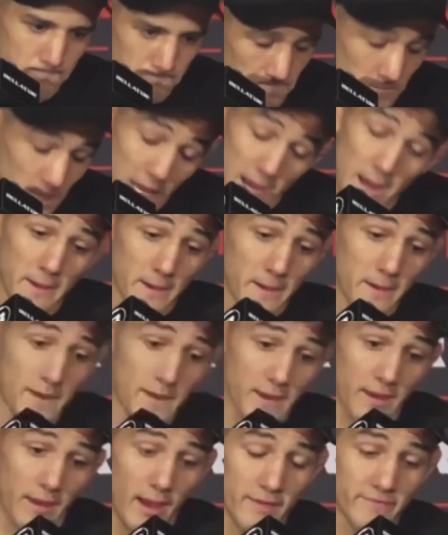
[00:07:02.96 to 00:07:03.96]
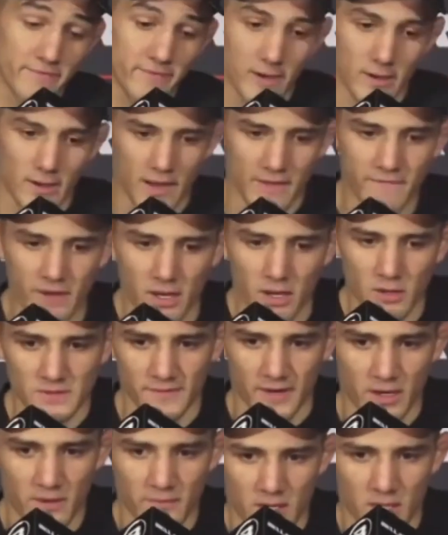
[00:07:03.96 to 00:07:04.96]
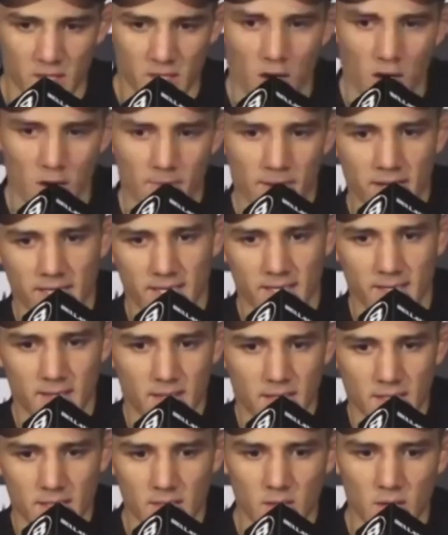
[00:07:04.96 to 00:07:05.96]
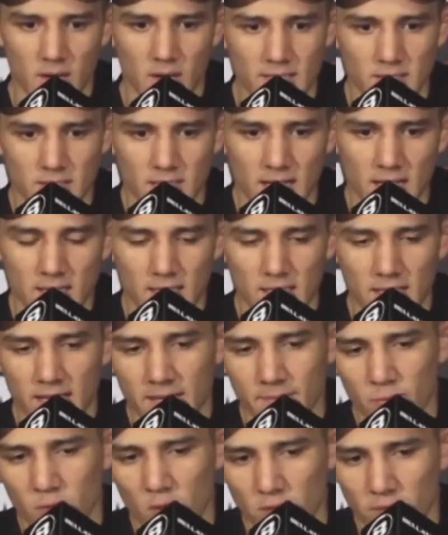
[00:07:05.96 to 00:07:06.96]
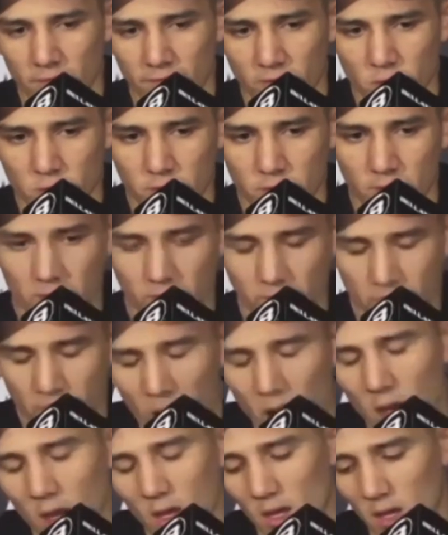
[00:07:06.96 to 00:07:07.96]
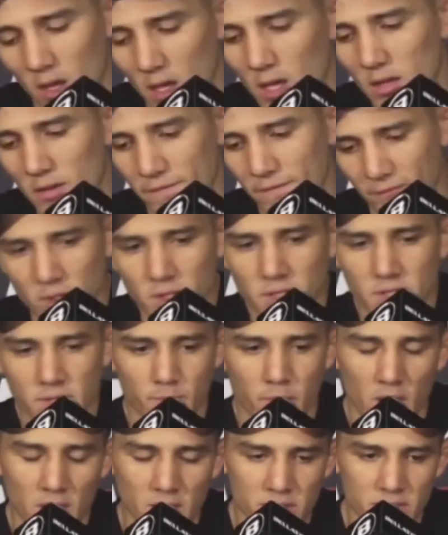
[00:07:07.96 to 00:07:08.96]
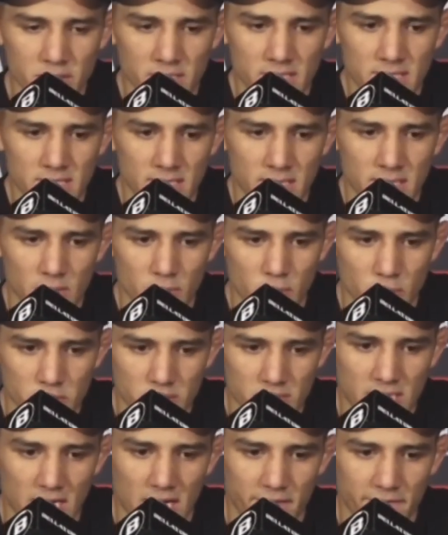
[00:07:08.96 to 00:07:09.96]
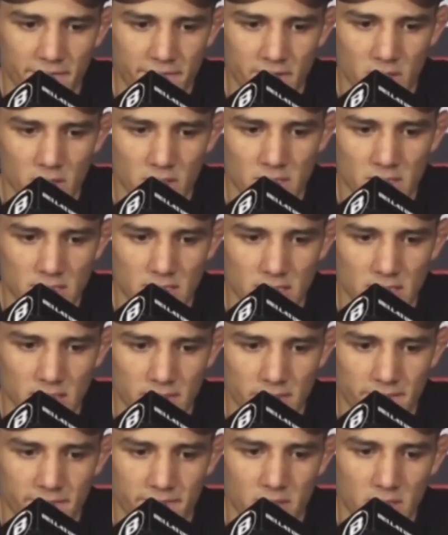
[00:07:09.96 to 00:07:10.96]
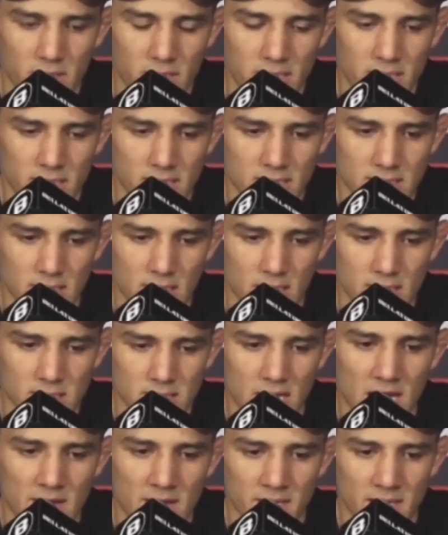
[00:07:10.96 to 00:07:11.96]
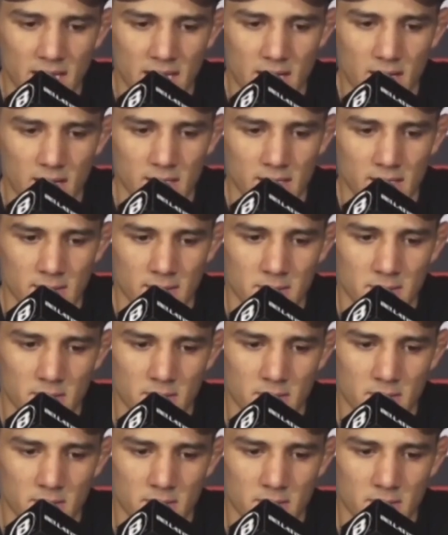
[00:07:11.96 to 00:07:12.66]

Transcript: Yeah. I felt I was very, very calm. I didn't, you know, I kind of let him throw the first punches, and then we're just kind of filling his timing out. And